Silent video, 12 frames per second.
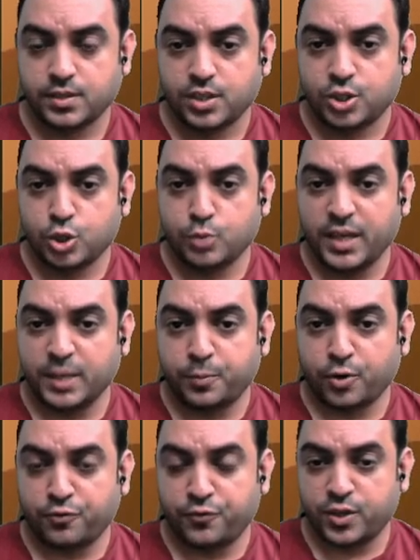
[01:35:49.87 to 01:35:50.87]
you make
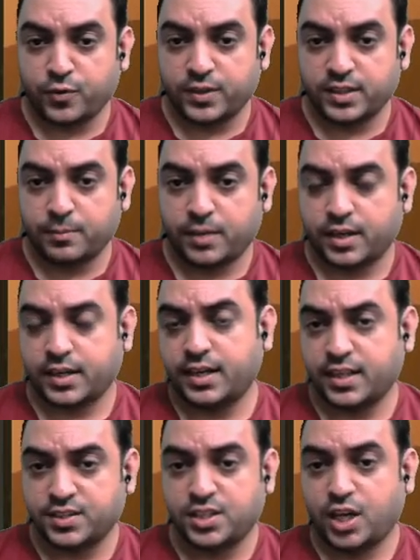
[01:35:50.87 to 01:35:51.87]
profit when the market
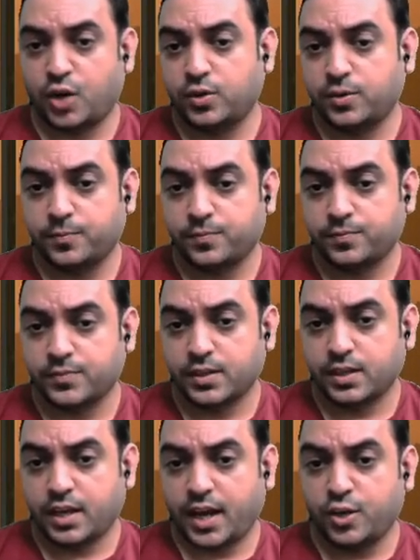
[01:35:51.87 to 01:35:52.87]
is down
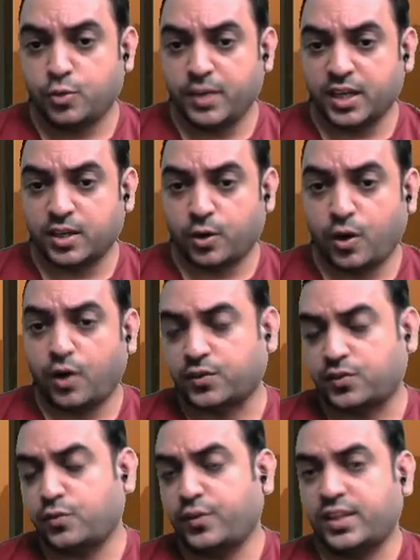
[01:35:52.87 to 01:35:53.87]
and you make
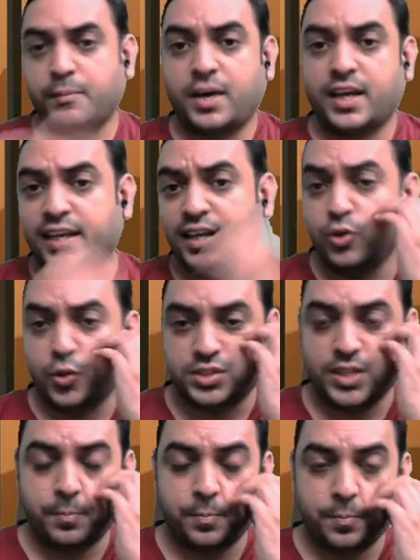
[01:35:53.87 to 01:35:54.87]
loss when the market goes
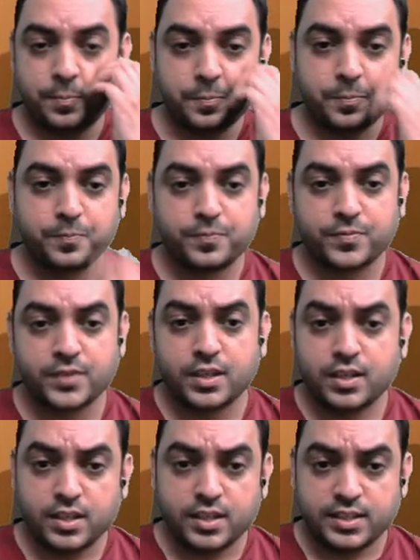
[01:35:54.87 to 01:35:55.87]
up.
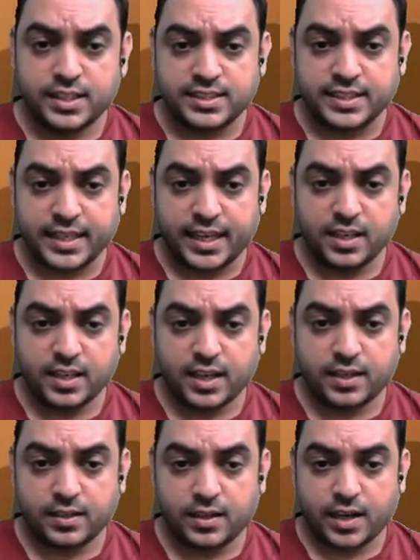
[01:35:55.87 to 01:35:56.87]
This is again
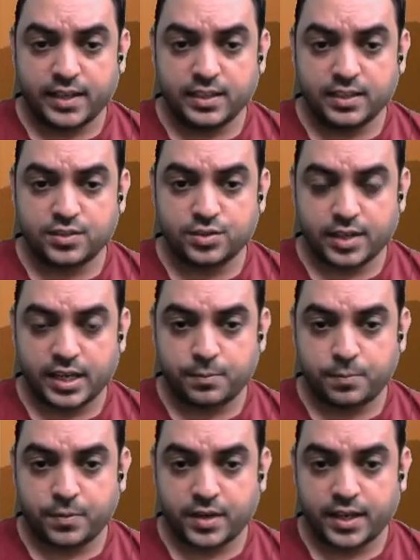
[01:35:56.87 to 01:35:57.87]
at a higher strike
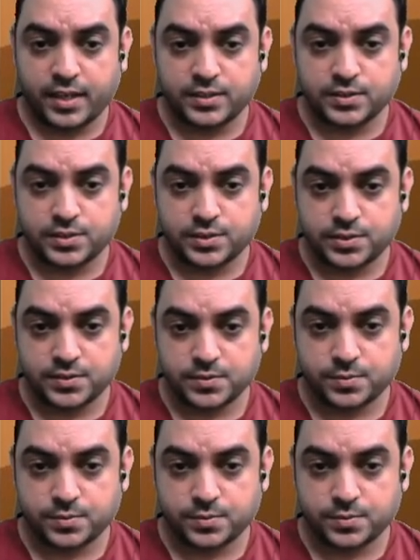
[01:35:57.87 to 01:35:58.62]
price,